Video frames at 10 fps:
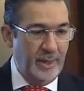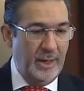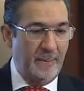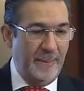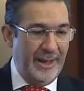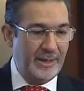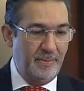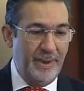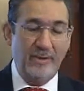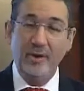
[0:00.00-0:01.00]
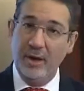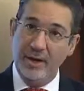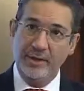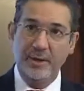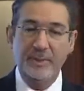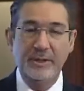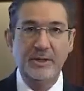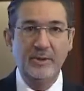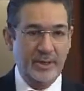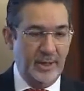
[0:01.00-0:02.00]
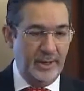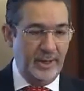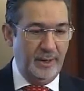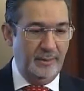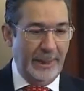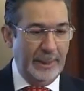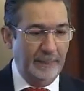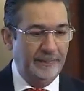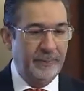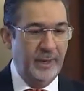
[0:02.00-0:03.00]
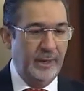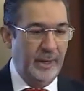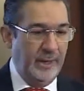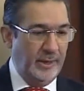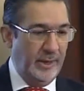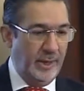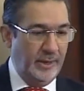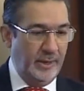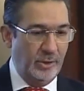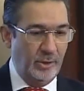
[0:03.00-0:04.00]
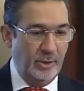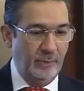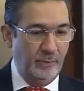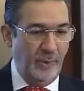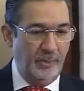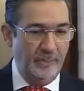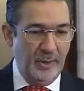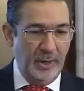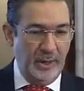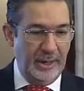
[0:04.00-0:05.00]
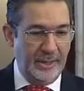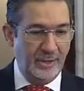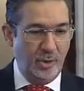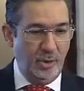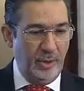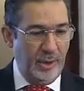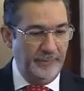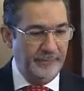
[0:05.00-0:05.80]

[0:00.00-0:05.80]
He passed matriculation, means he was a learned man in 1880 from uh, Landskrona.